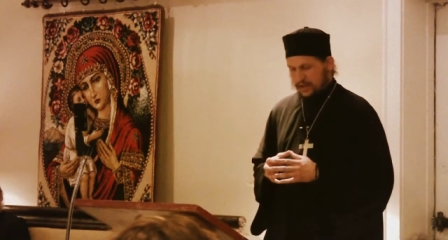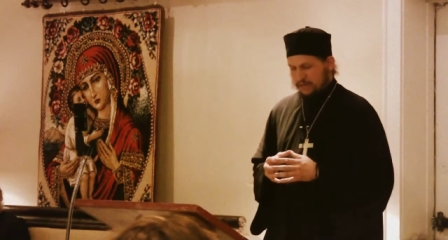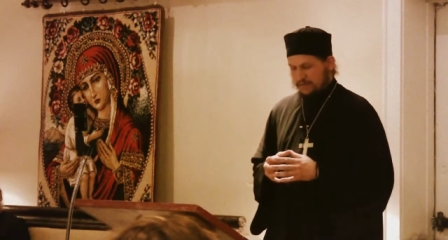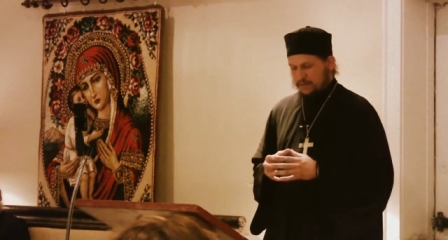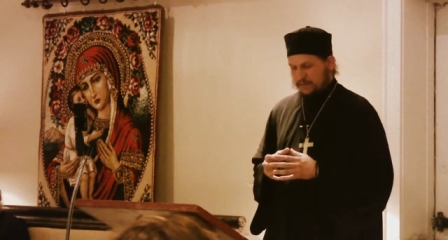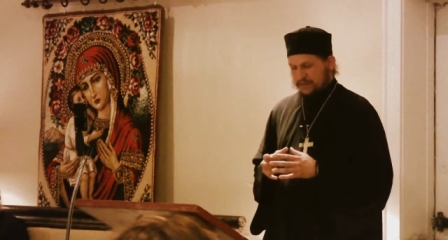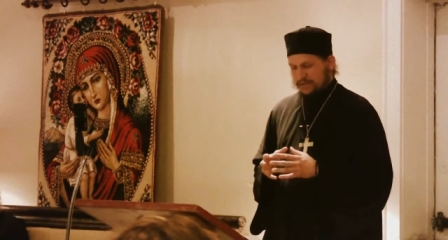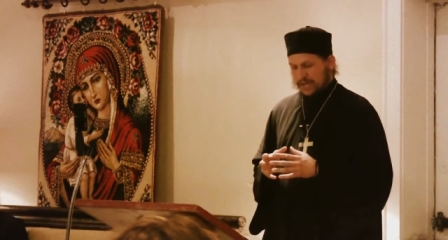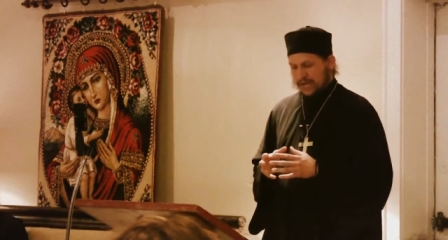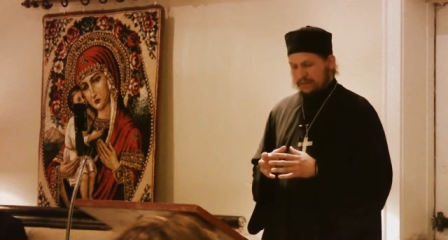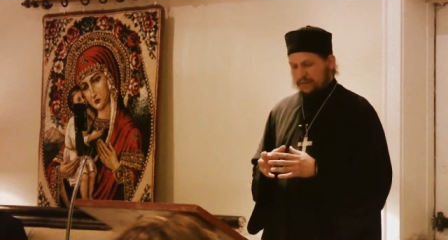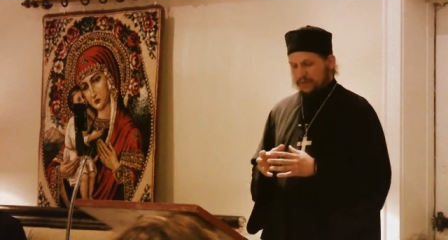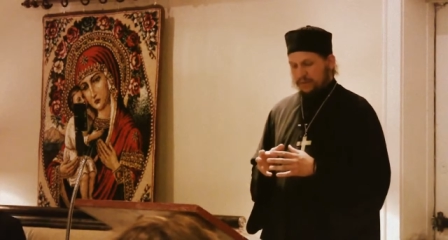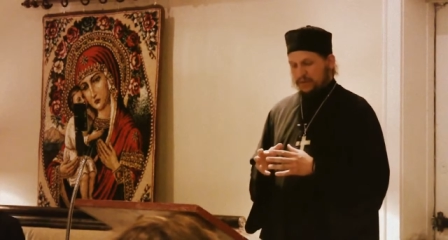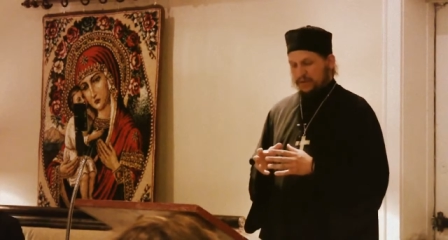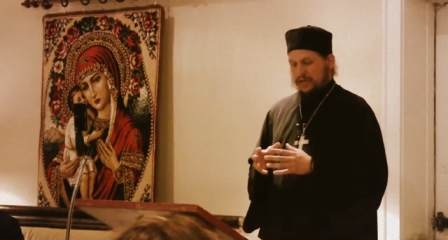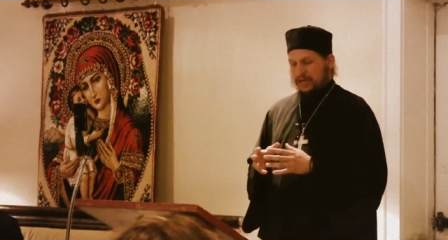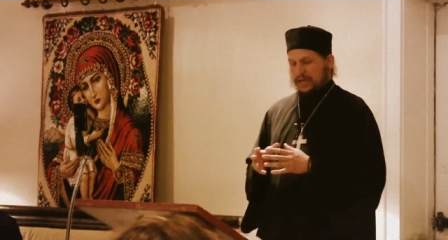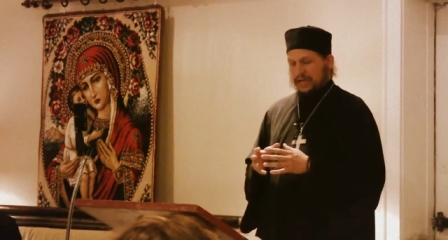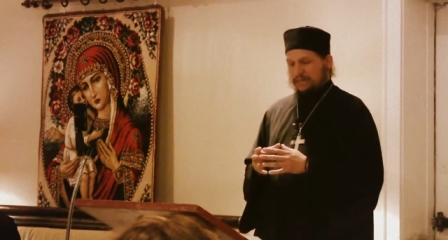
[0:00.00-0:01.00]
For
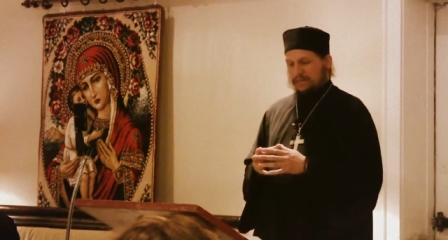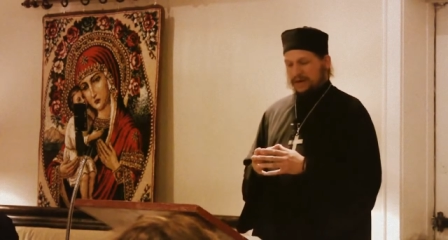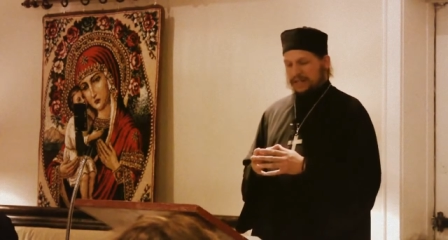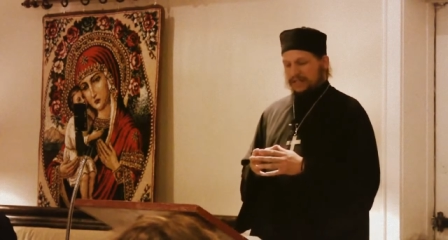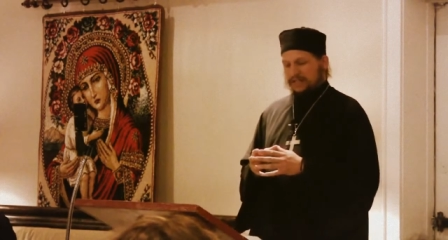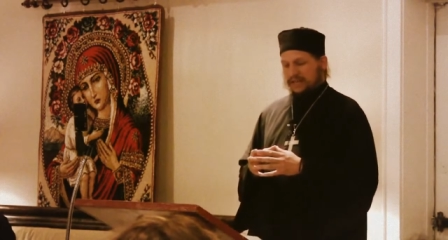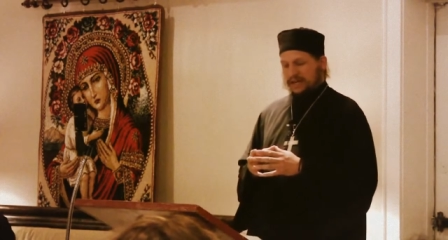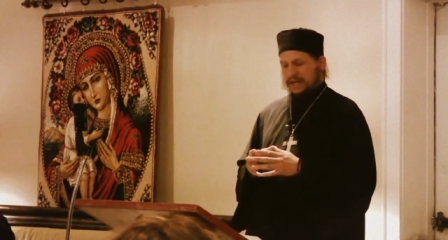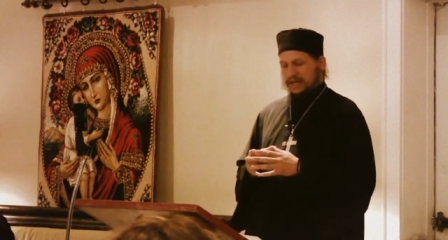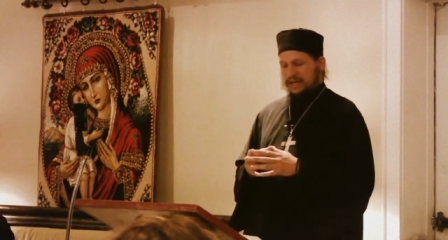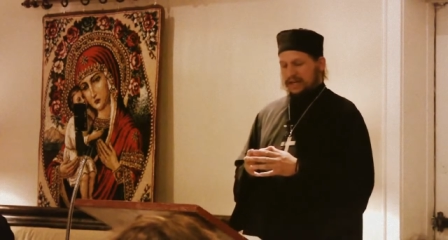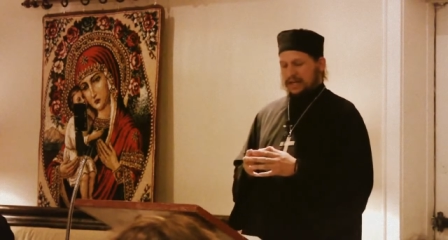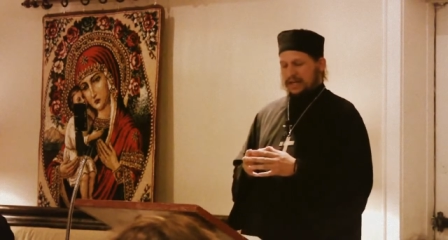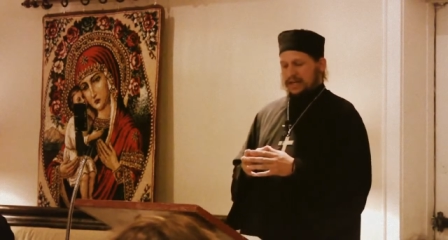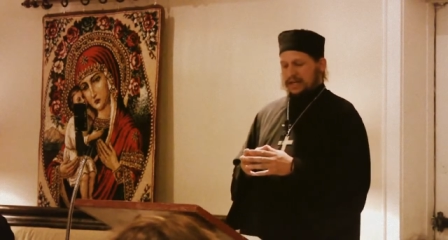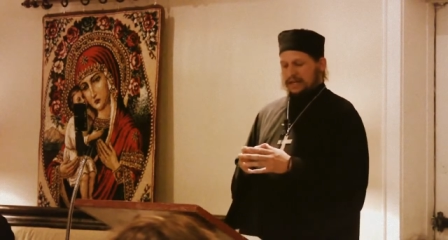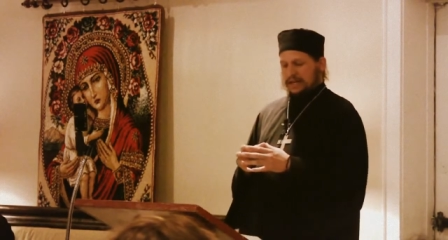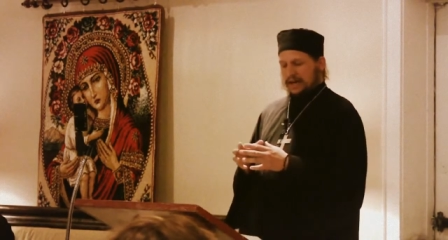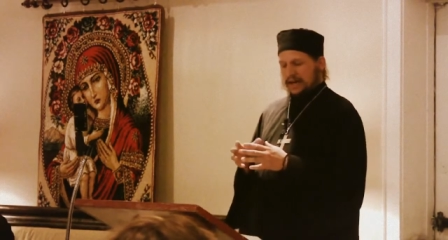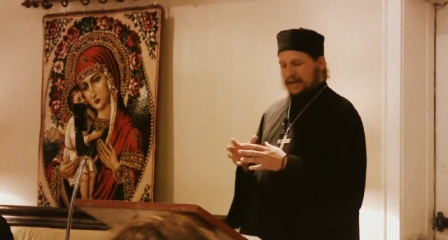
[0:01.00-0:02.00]
example, he might say,
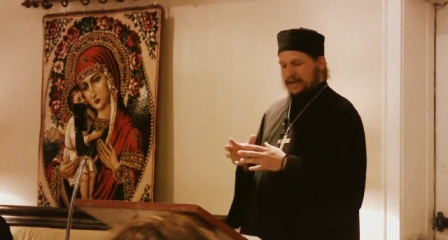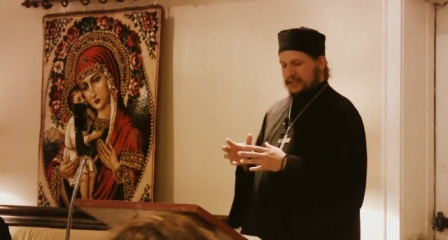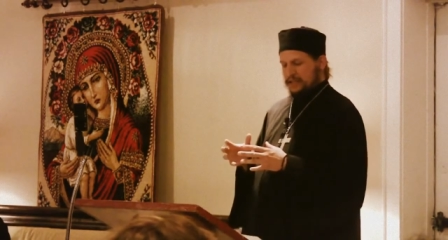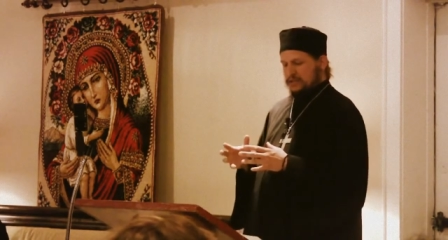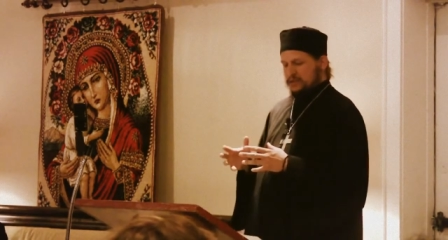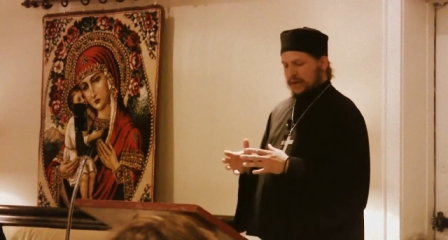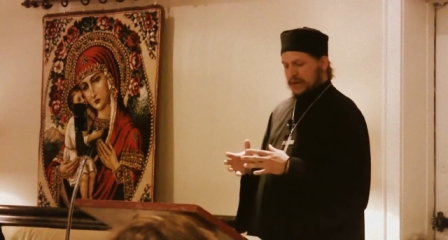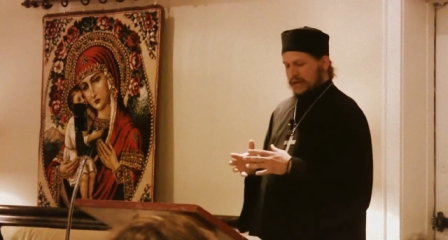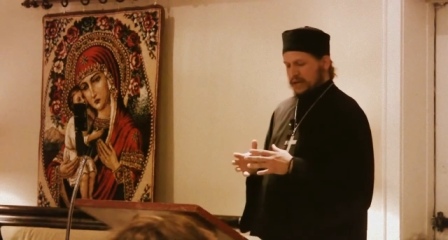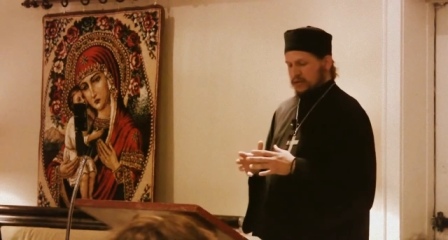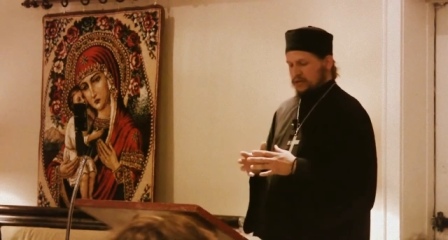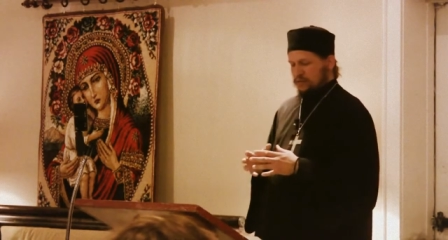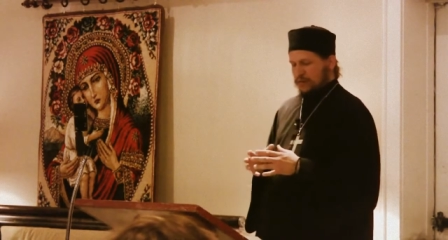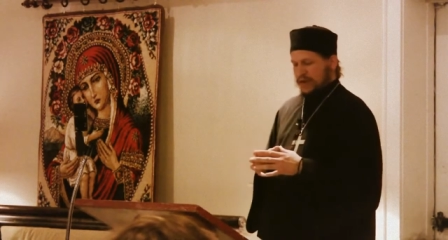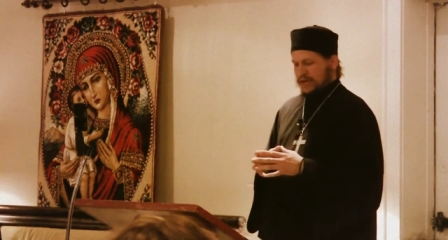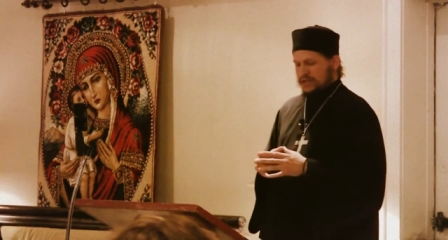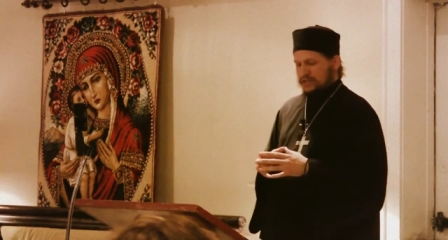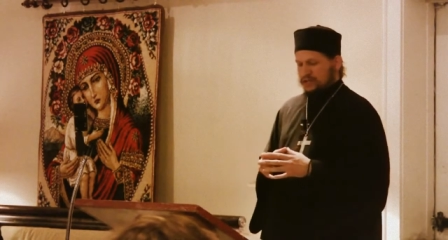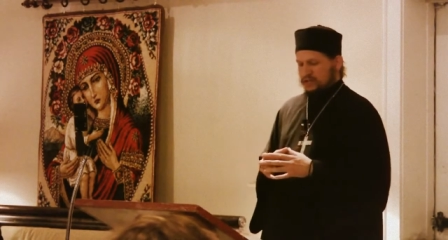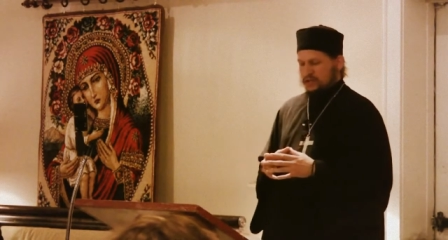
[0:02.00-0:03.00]
God has granted
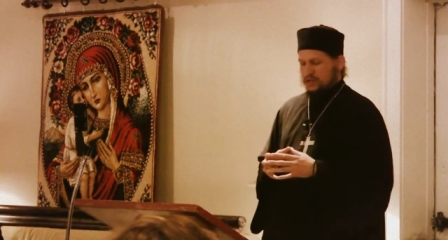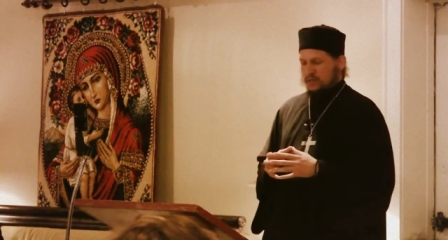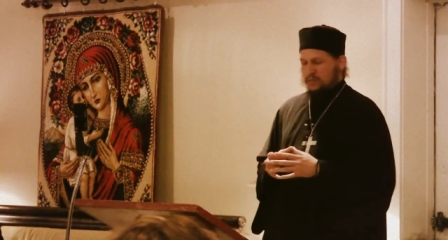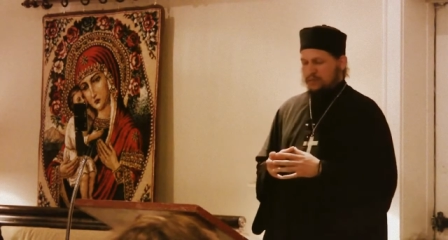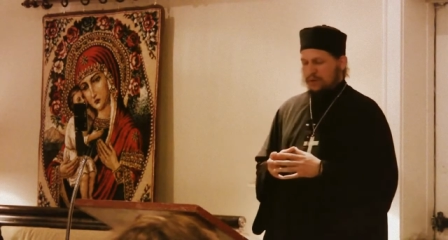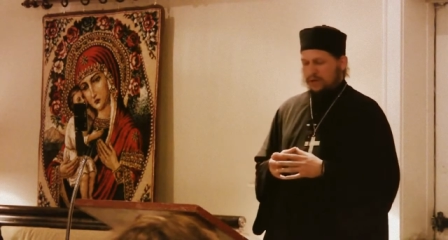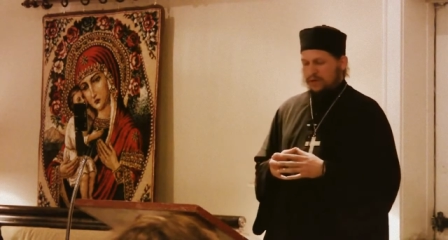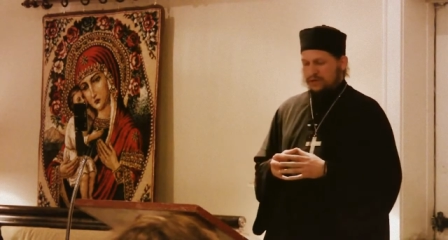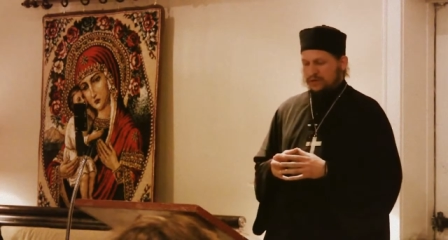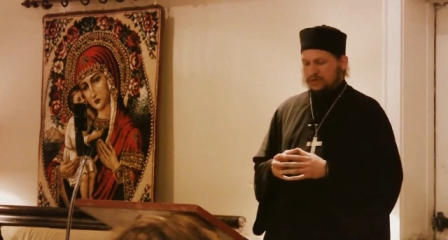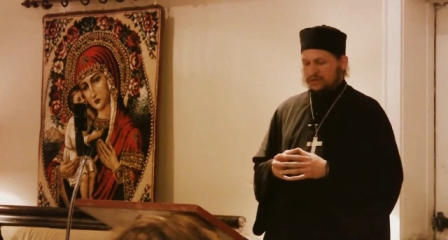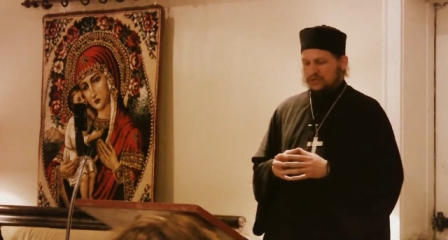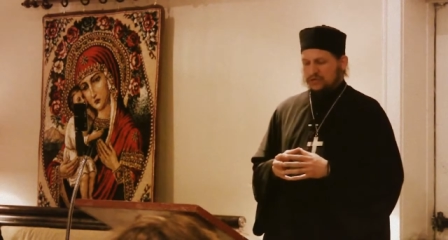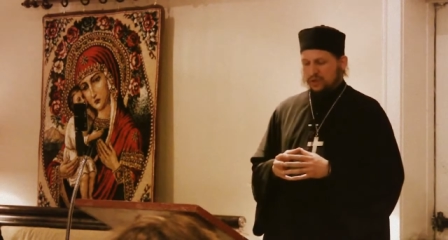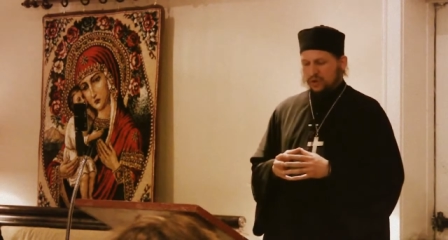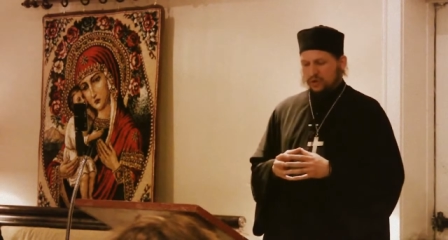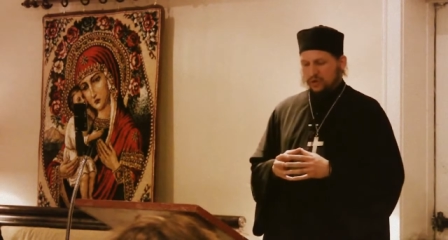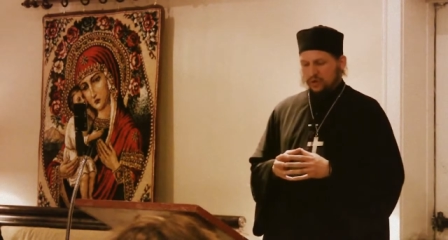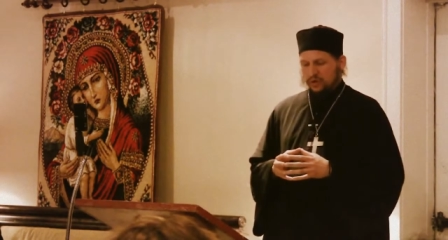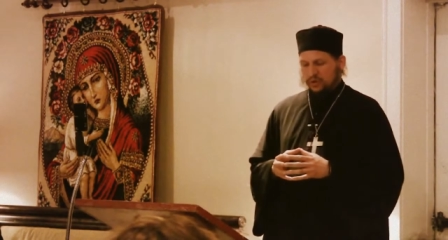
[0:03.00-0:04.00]
rest to your mother's
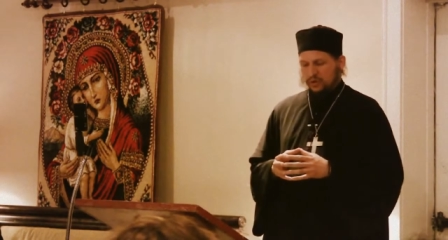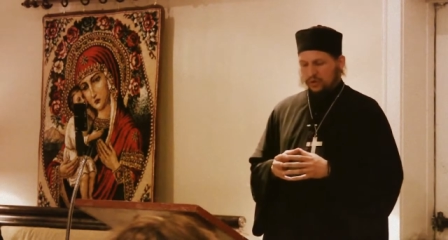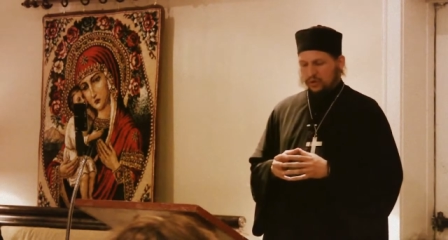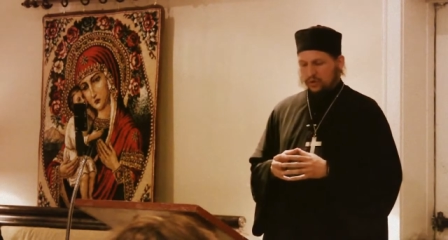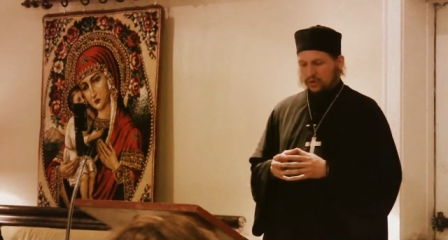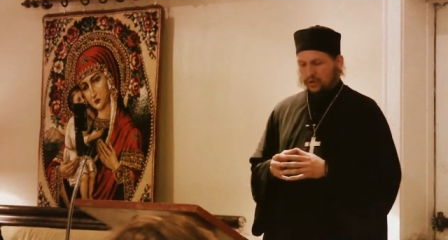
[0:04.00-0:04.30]
soul,